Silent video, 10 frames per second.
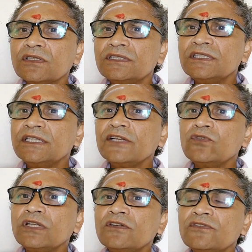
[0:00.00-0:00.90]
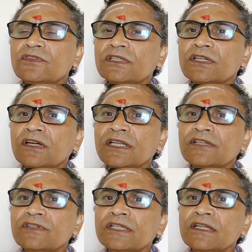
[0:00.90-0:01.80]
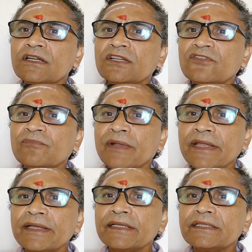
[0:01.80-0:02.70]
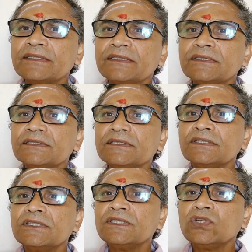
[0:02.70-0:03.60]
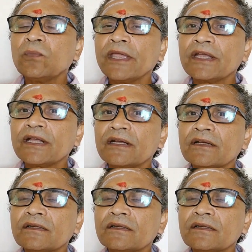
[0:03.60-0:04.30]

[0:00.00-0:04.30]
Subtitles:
See, they would have got even a lot of prayers to make